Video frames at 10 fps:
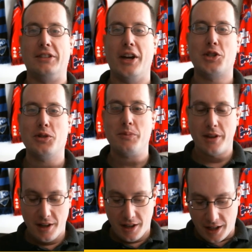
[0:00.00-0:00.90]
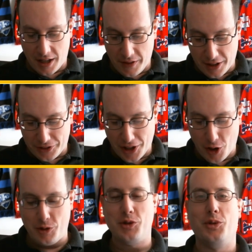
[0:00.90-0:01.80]
Ledger, and that is how
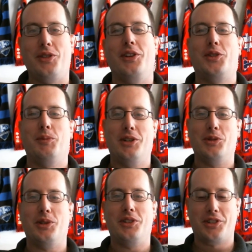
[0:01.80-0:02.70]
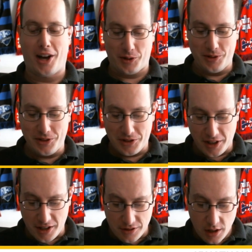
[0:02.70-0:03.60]
we do things in Major League Soccer these
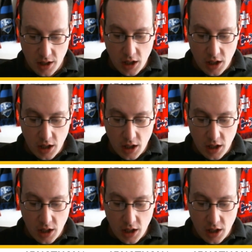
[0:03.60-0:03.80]
days.